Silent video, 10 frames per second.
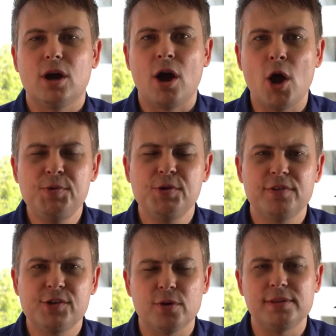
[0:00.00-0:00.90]
I hope you've
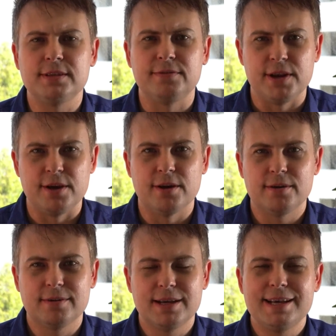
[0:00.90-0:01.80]
enjoyed this video.
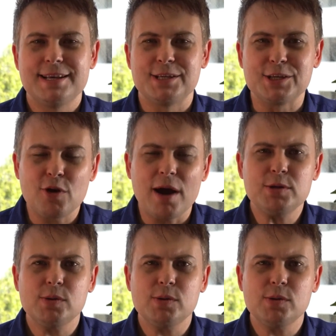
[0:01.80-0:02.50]
Subscribe